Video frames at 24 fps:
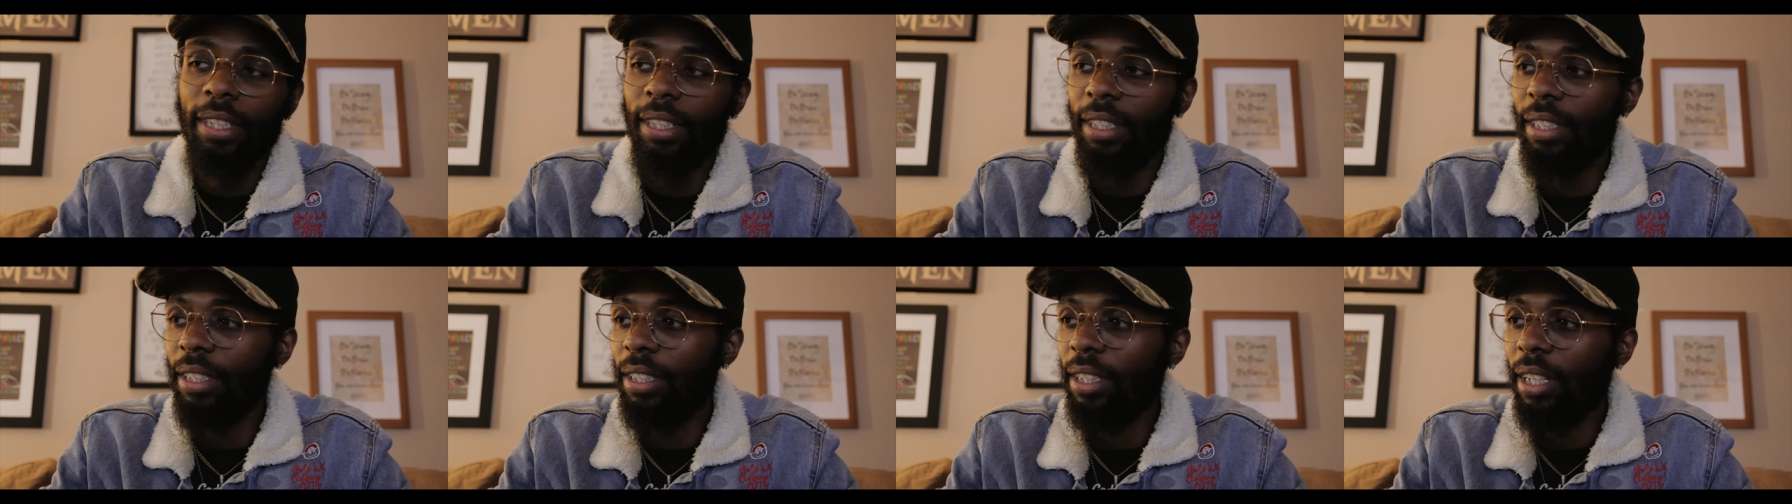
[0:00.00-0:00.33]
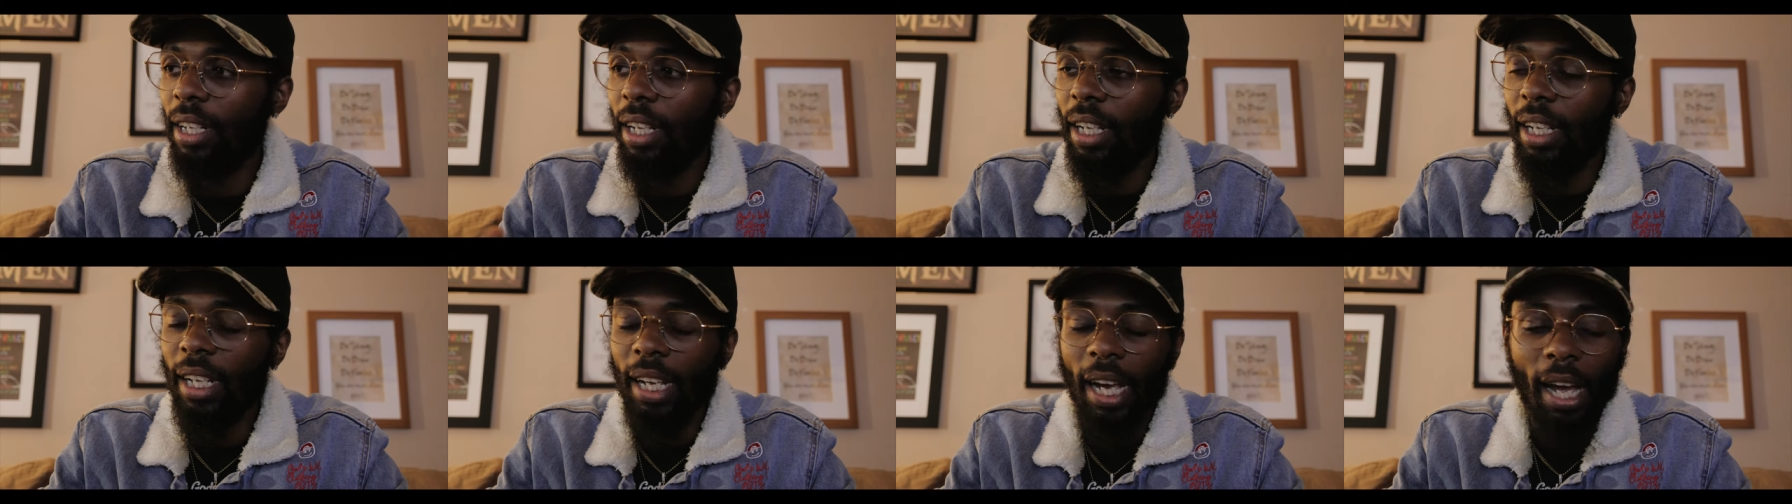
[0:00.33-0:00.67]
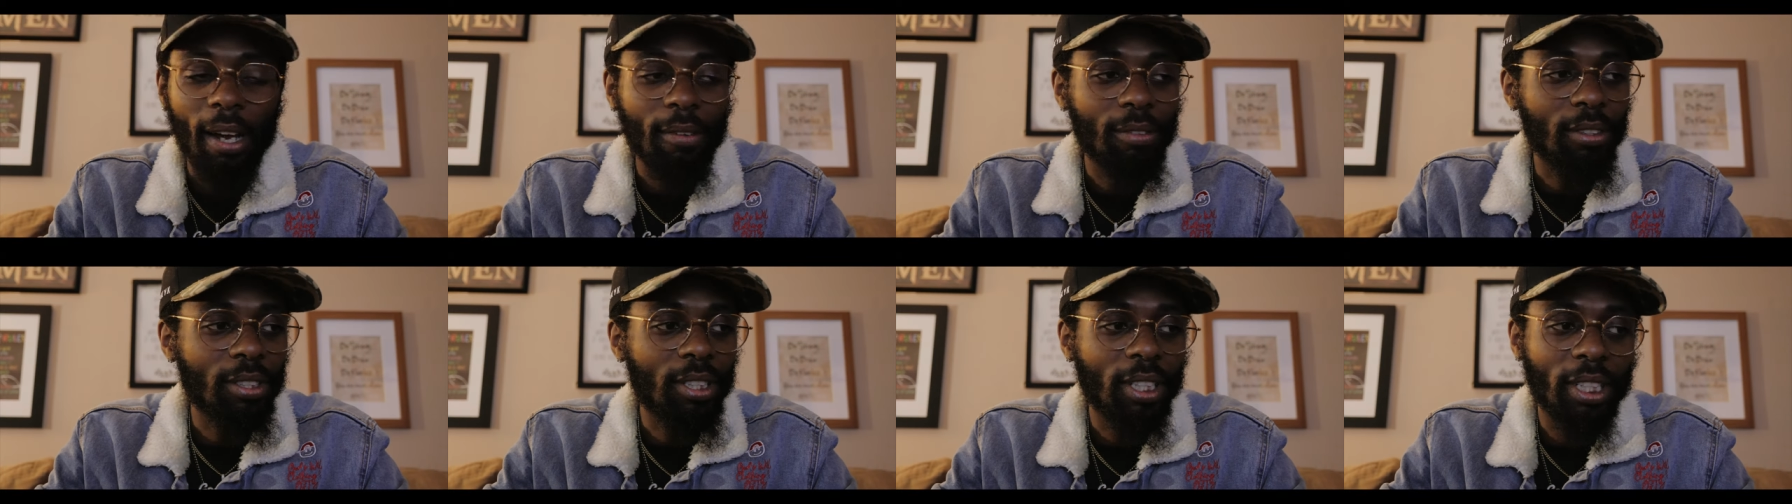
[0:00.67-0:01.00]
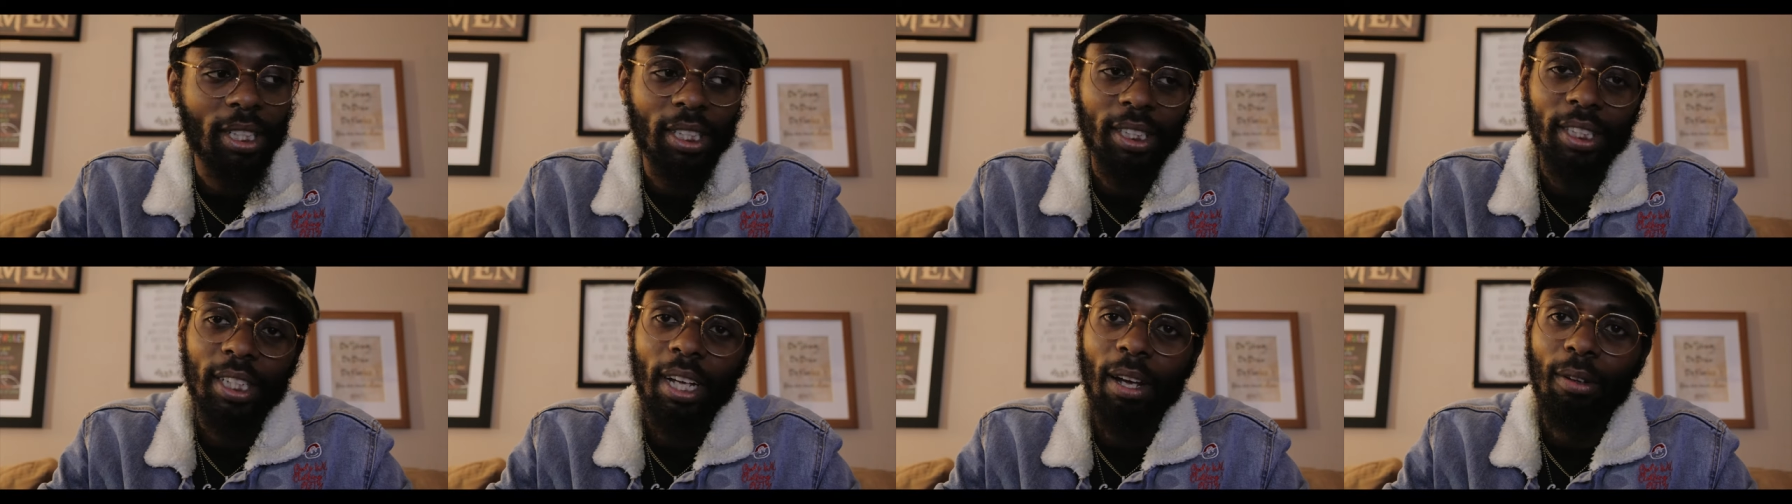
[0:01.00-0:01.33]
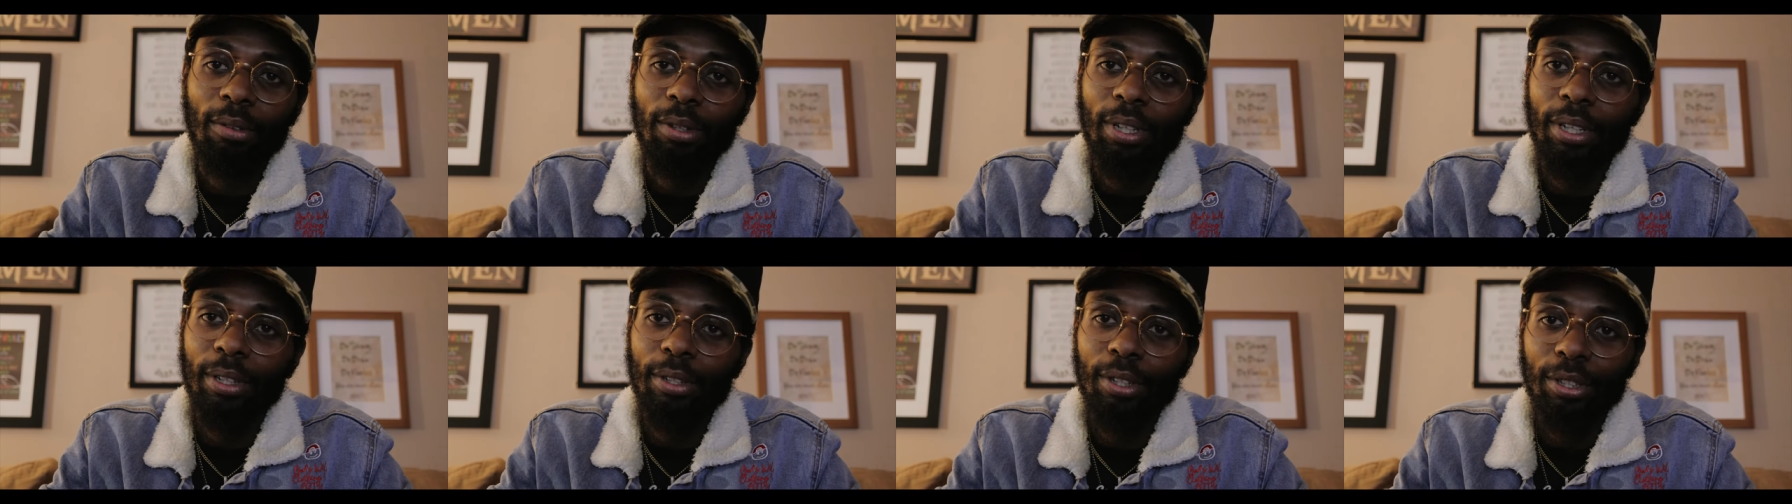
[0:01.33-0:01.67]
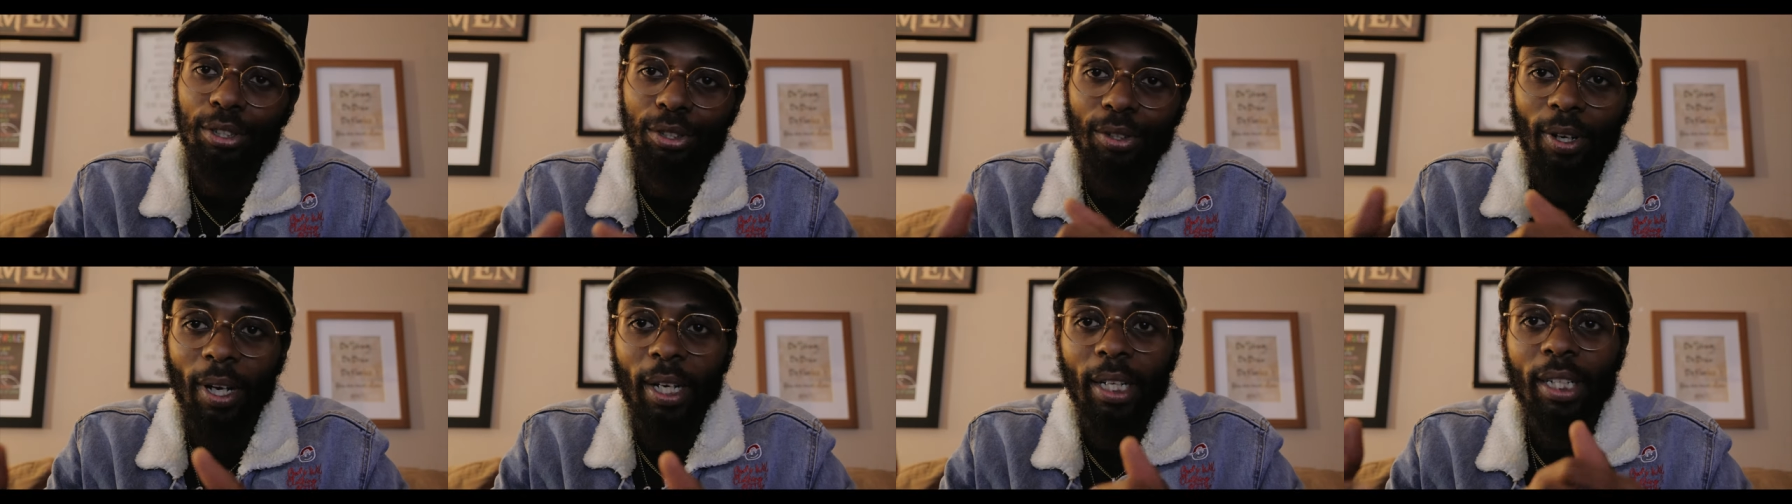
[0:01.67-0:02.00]
and everything is out there
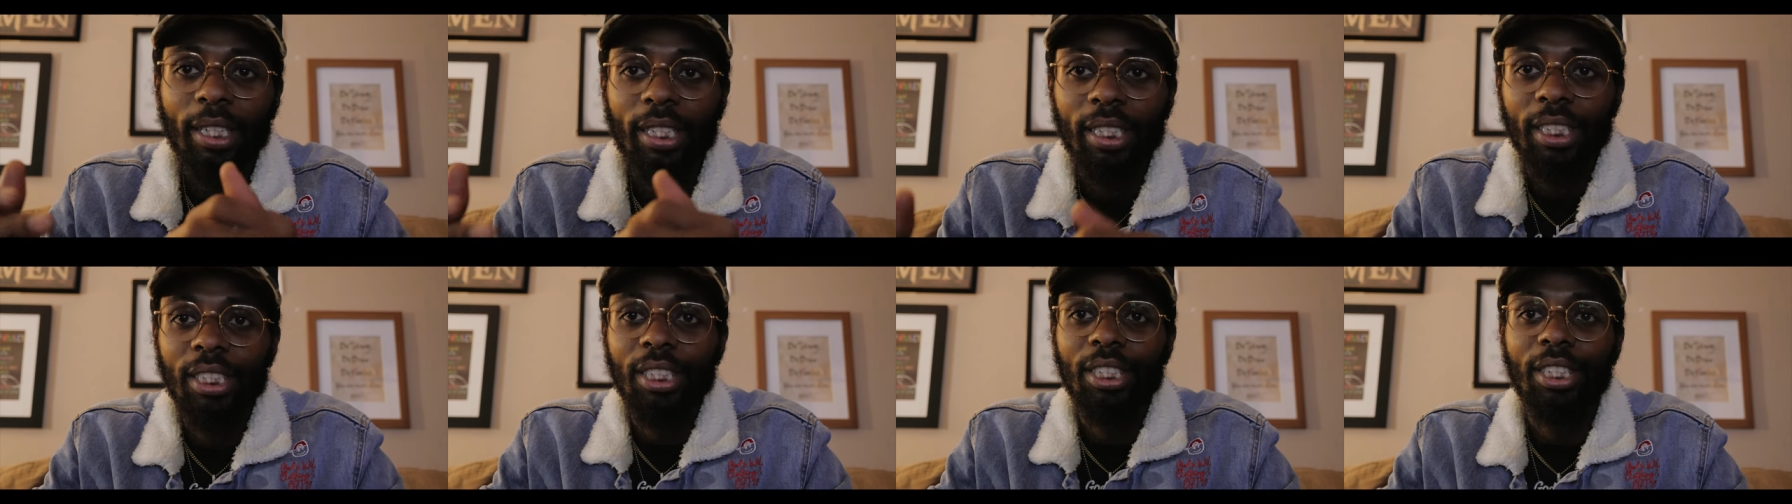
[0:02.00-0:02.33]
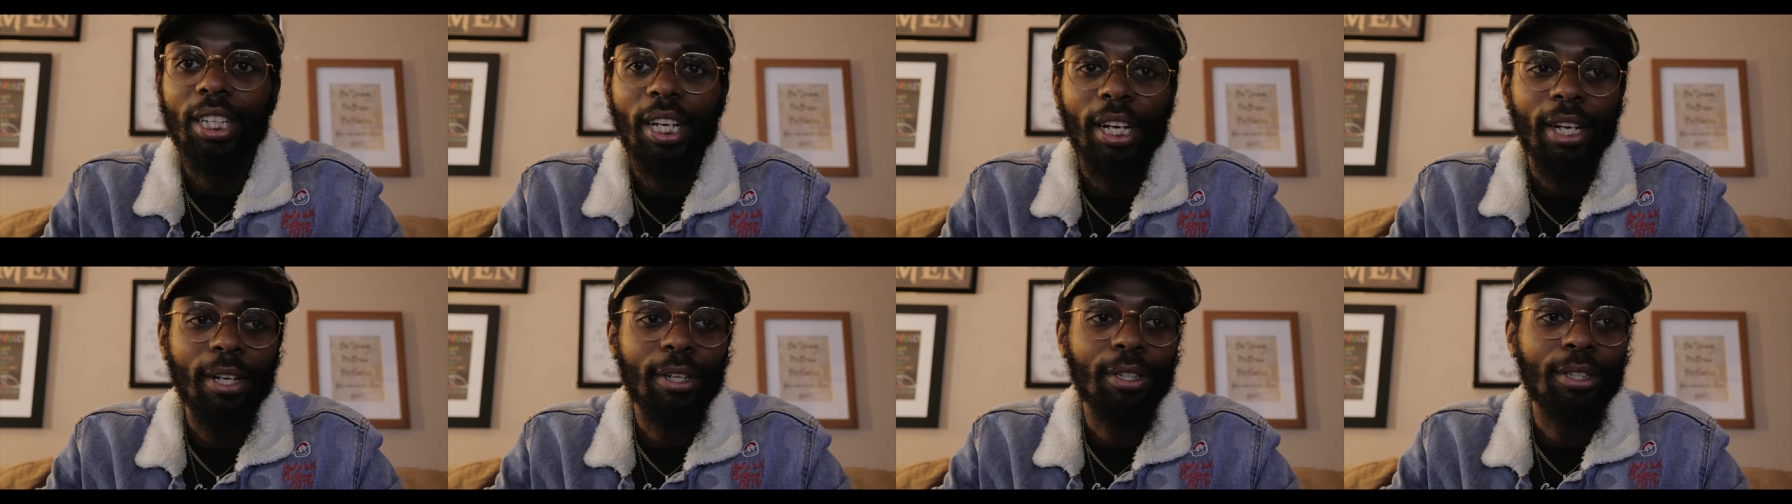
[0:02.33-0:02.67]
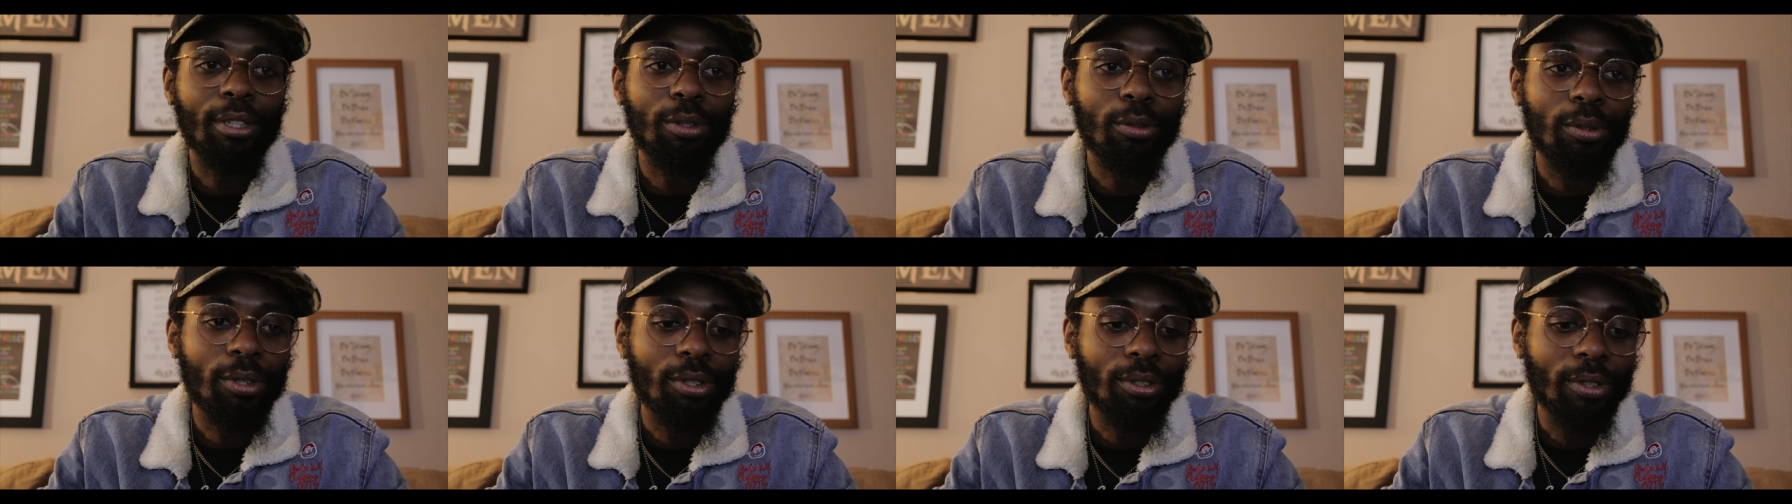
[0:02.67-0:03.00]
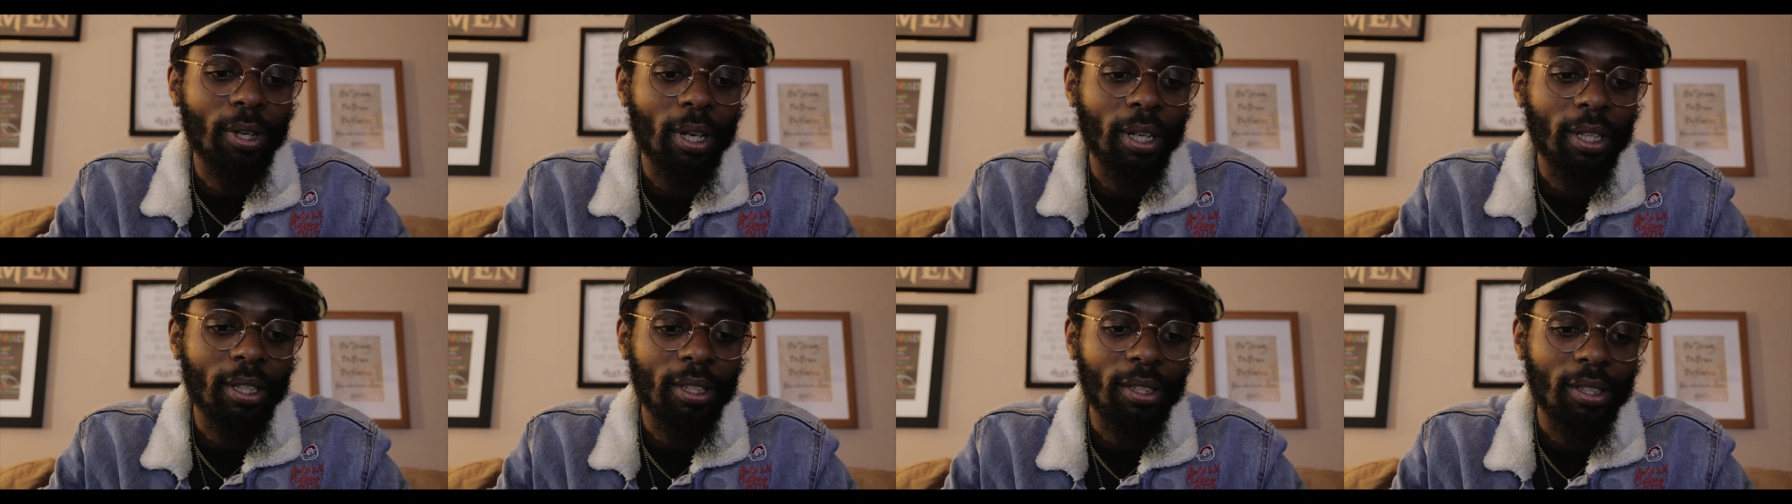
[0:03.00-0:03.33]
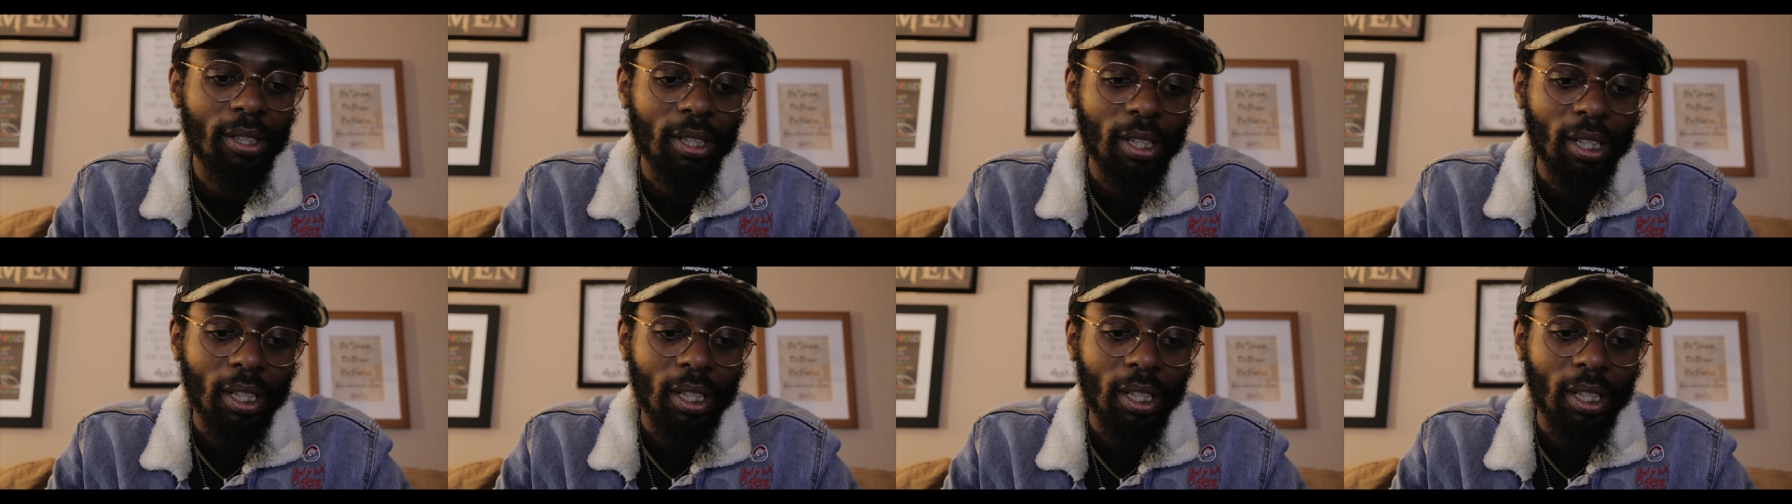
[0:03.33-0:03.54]
to try to ensnare you and try to